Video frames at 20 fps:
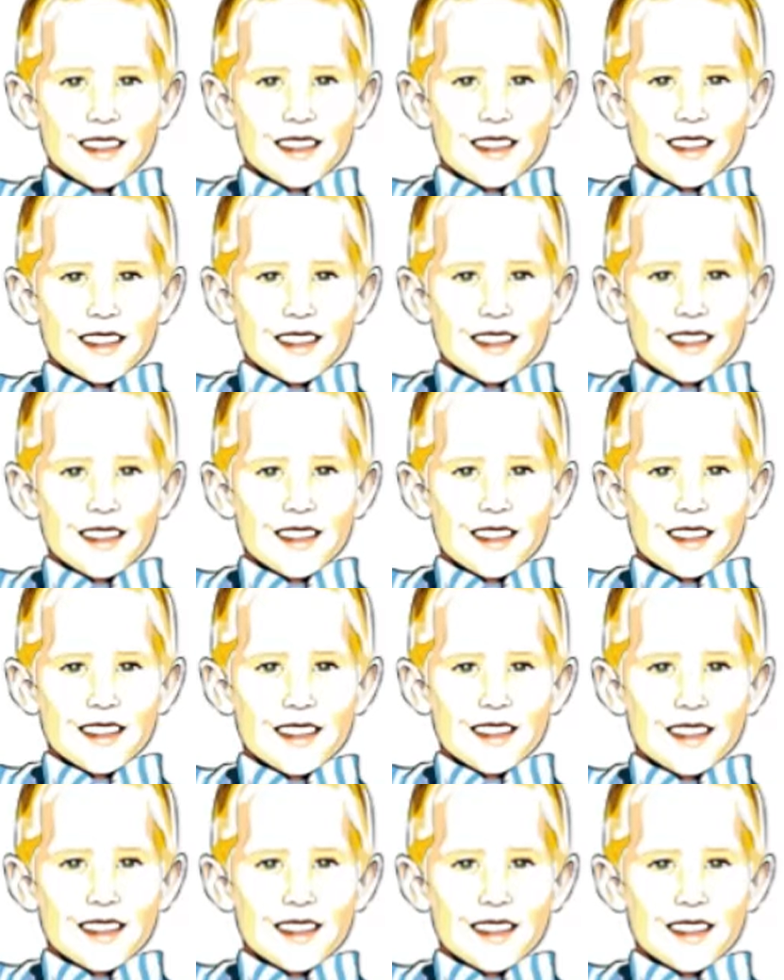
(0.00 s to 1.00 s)

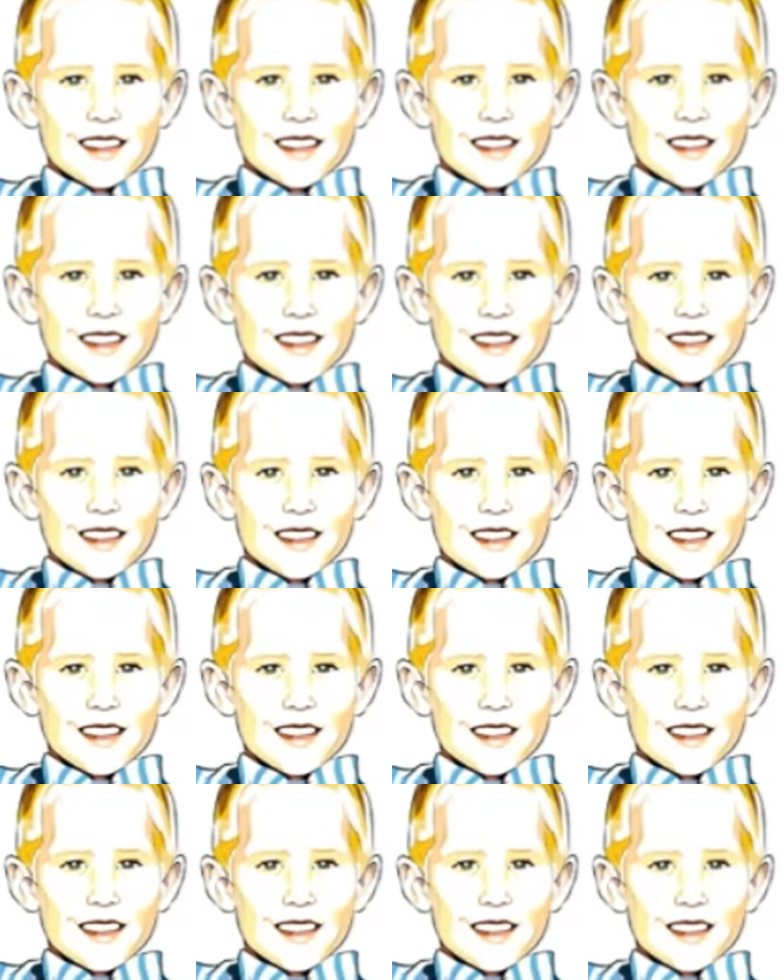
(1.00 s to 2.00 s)

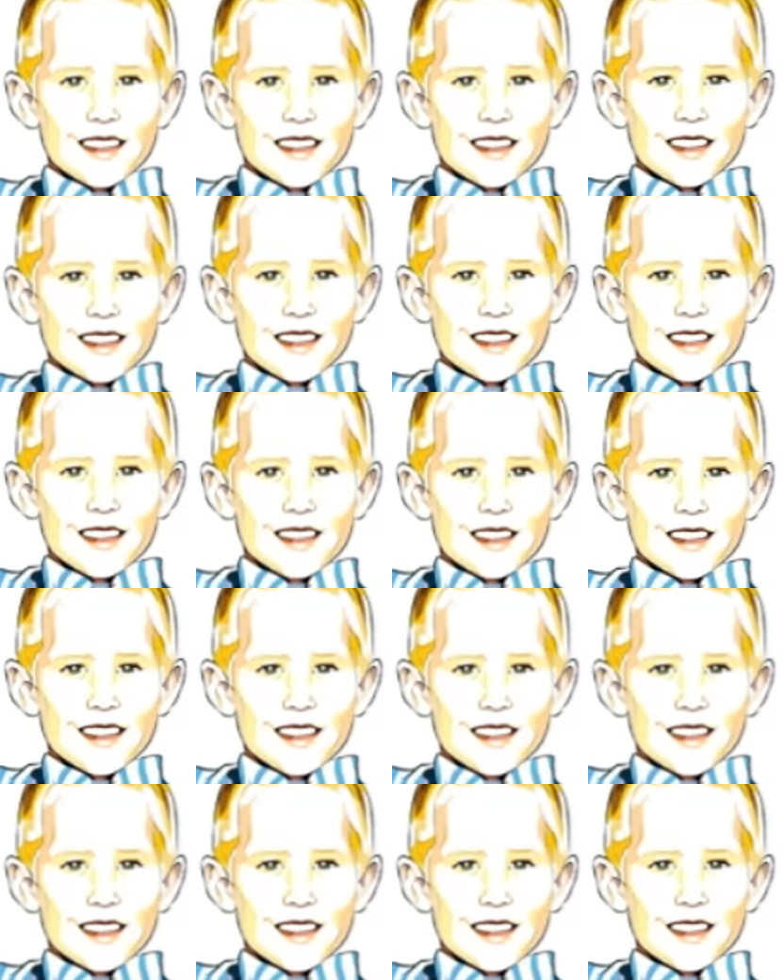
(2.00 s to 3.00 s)

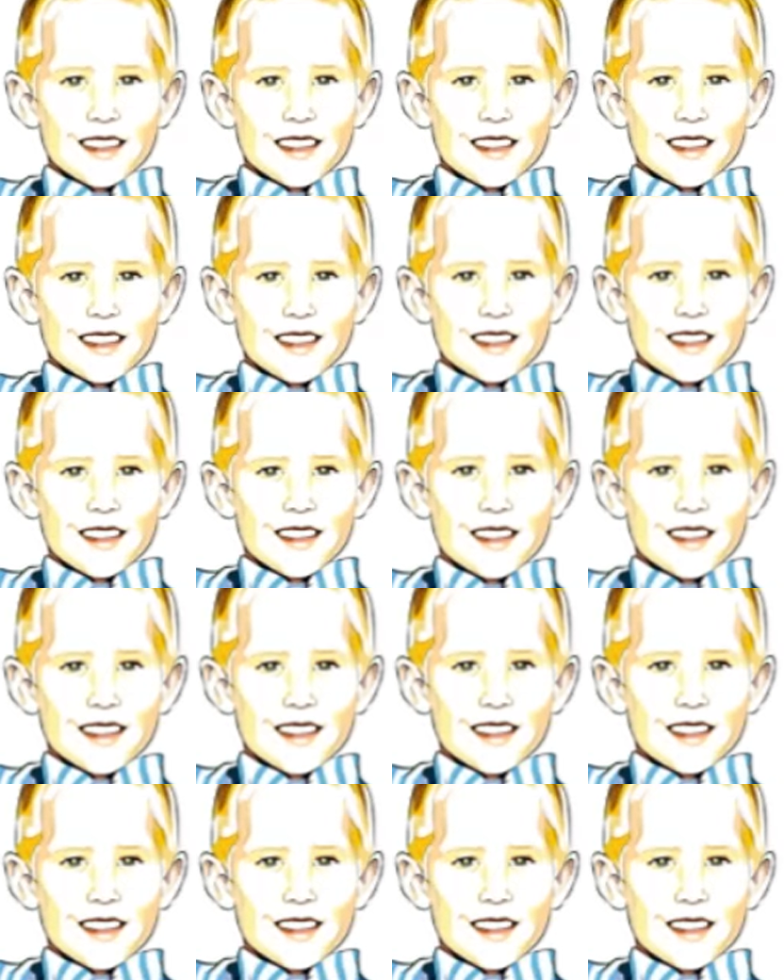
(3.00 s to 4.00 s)

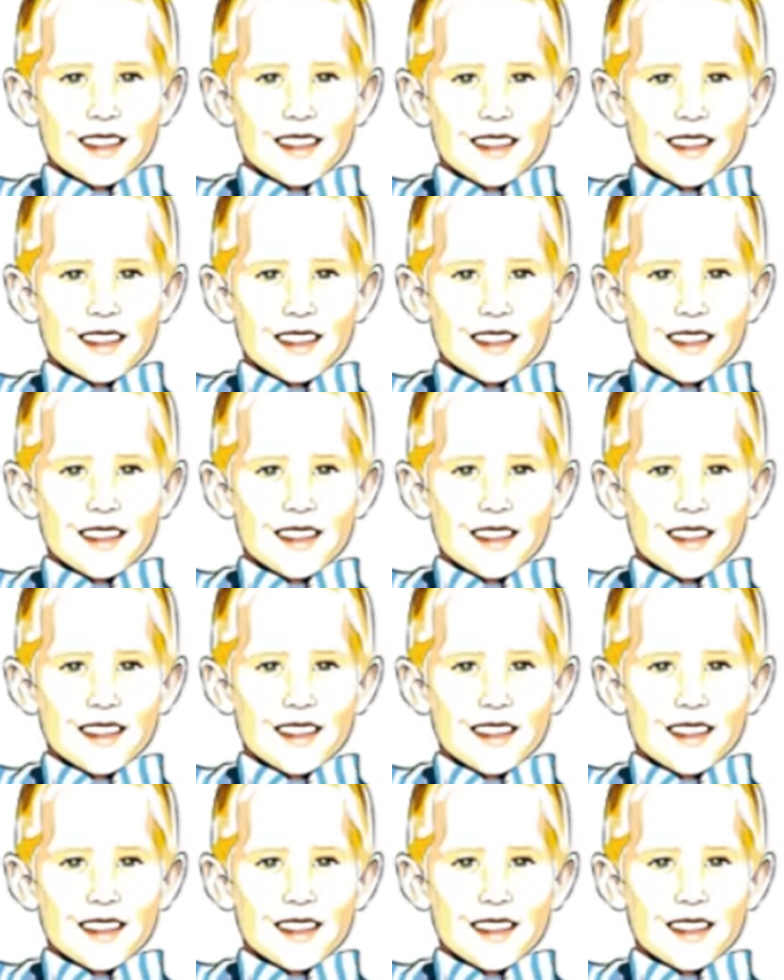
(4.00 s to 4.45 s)
The person shown says nothing.